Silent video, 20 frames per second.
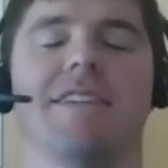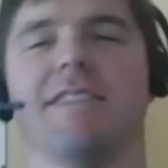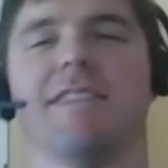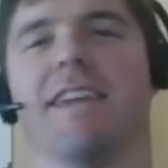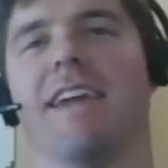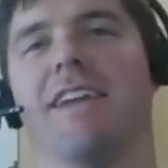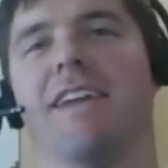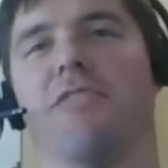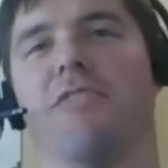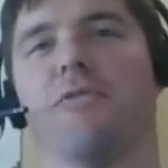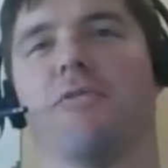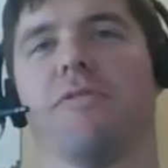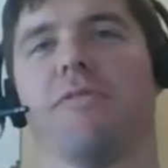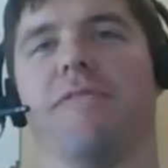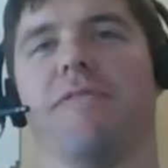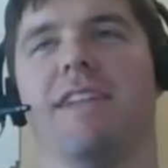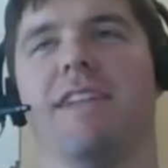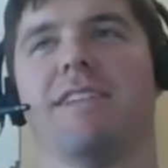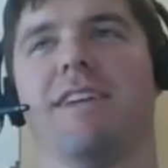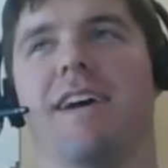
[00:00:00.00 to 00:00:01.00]
get a hold
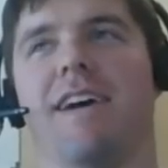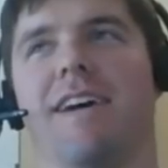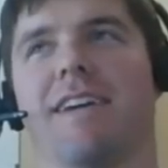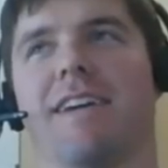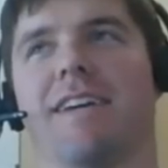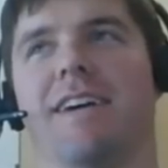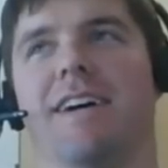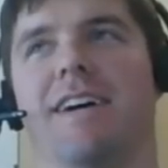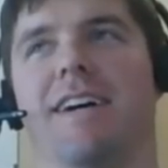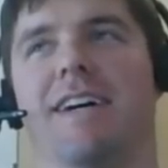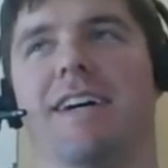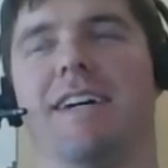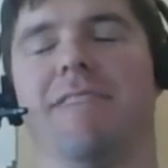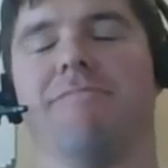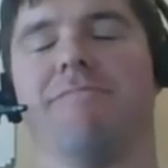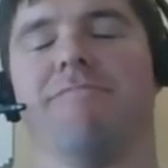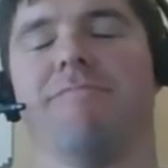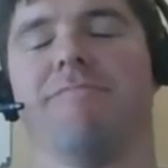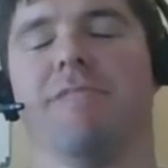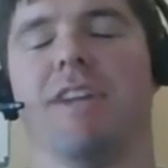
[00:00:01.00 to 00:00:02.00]
of NTech,
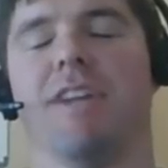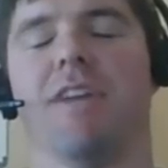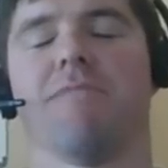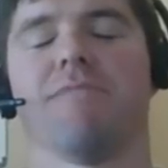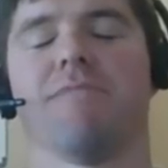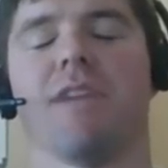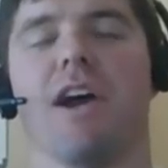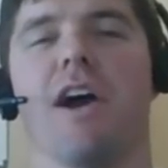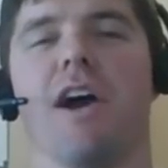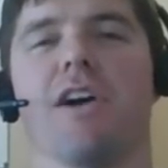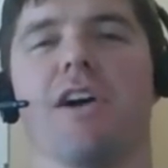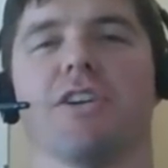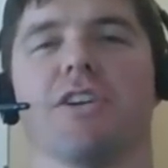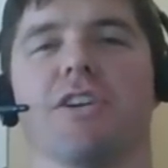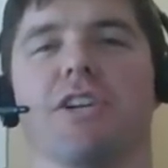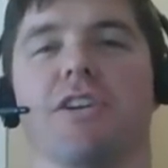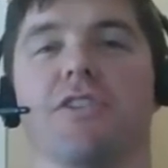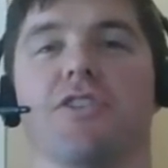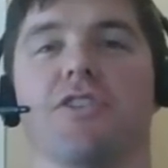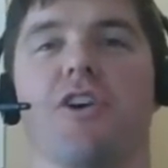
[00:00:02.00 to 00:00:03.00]

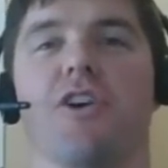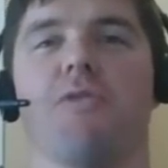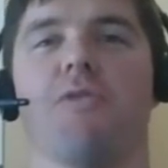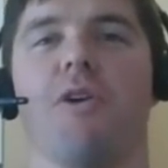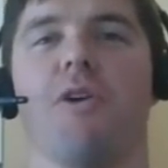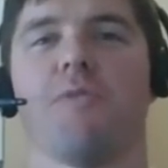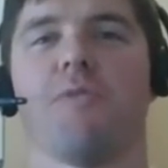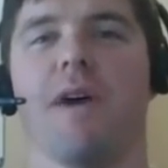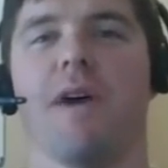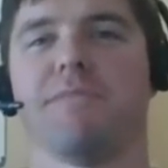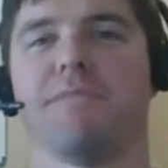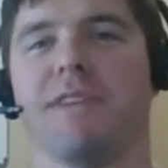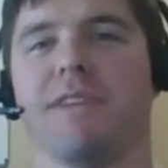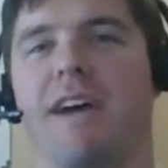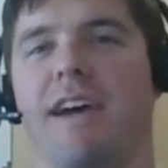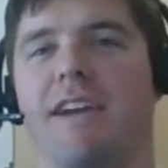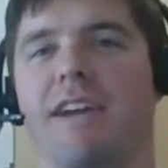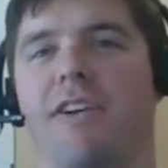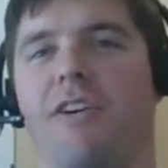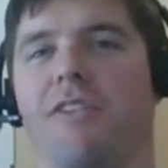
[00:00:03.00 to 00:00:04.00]
go to our
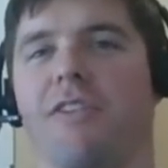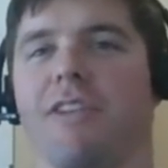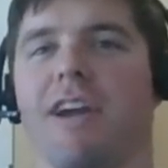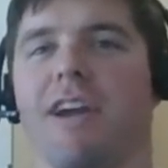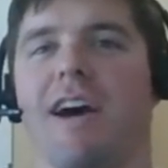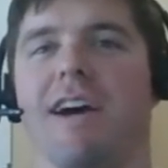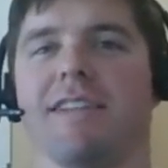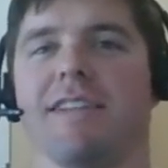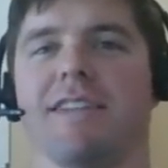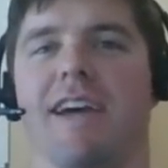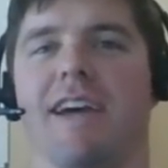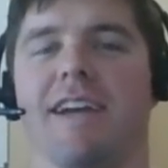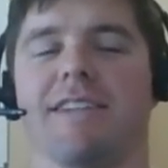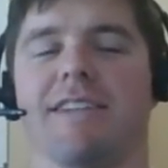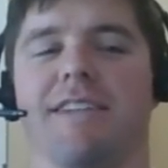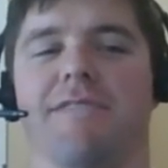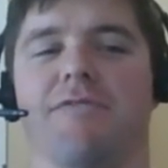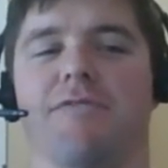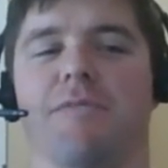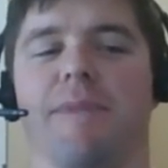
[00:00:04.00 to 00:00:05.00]
website, all the
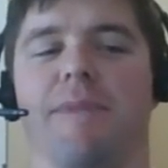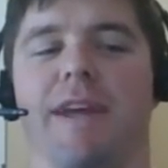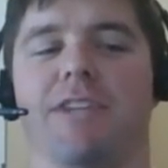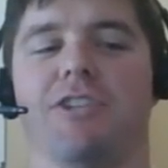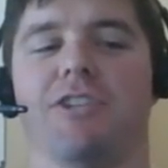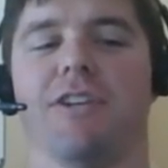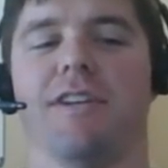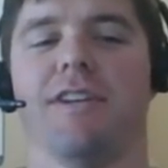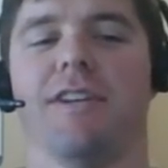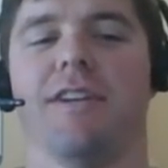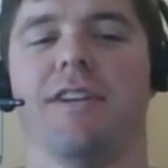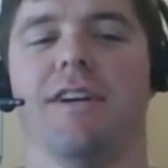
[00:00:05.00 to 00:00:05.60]
contact information,